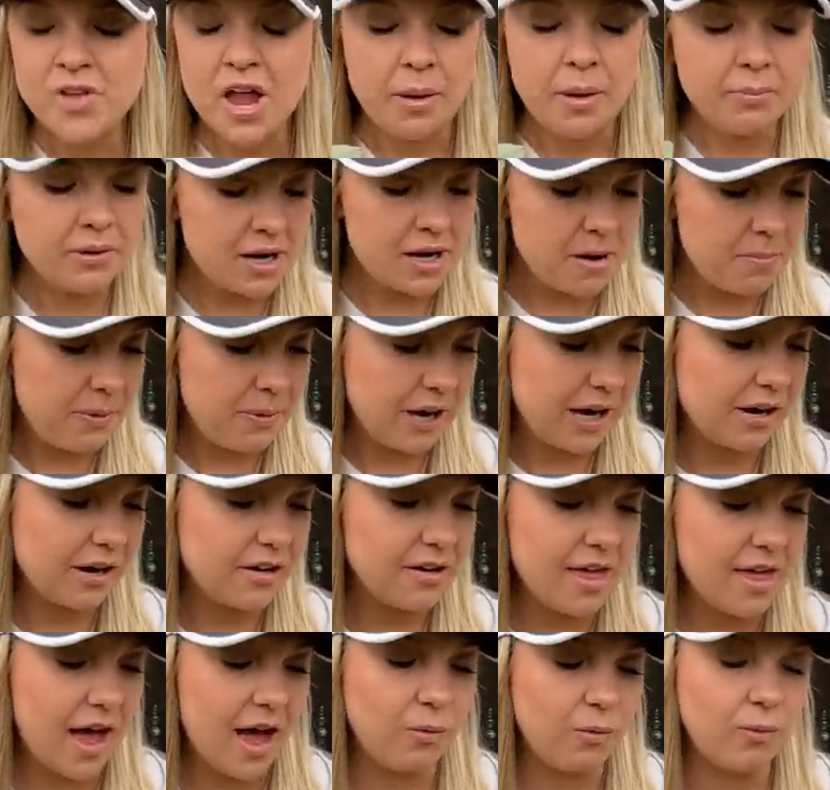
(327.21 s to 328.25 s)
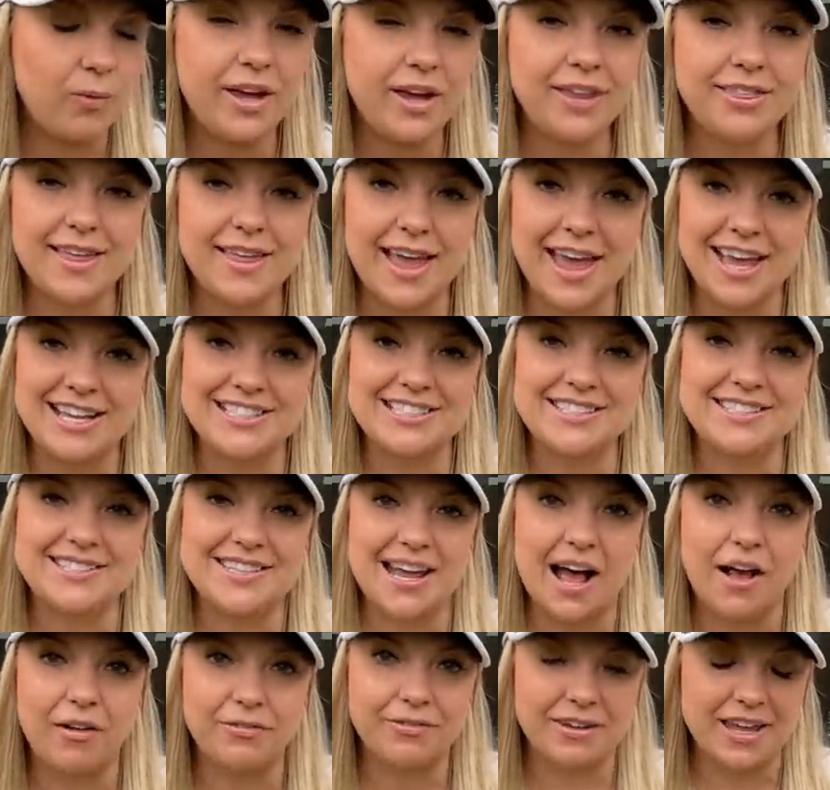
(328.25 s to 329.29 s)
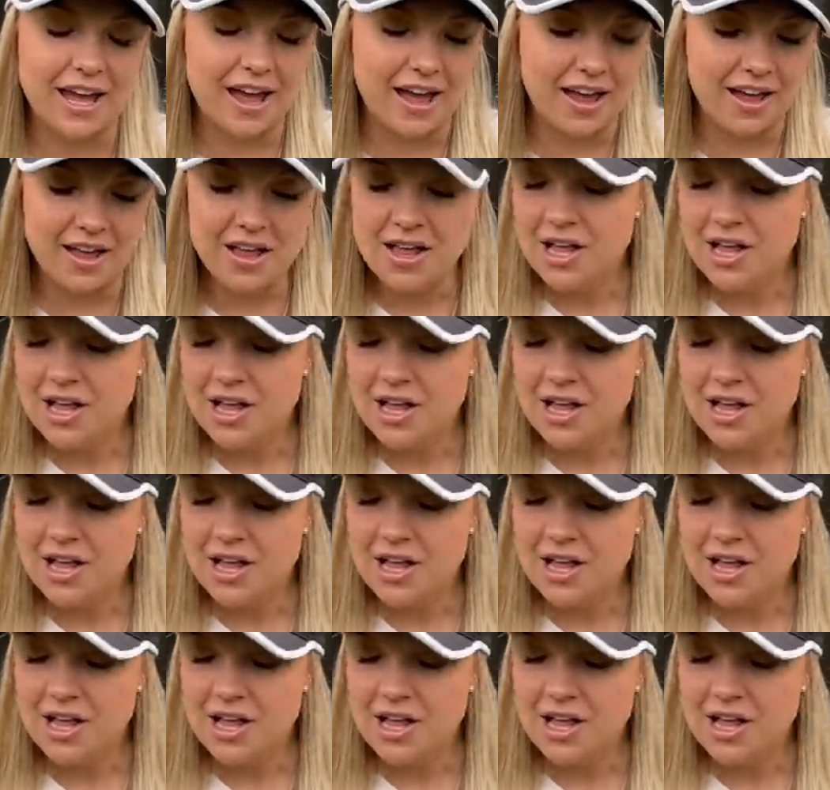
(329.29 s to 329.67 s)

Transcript: I'm going to pair that with a salvia.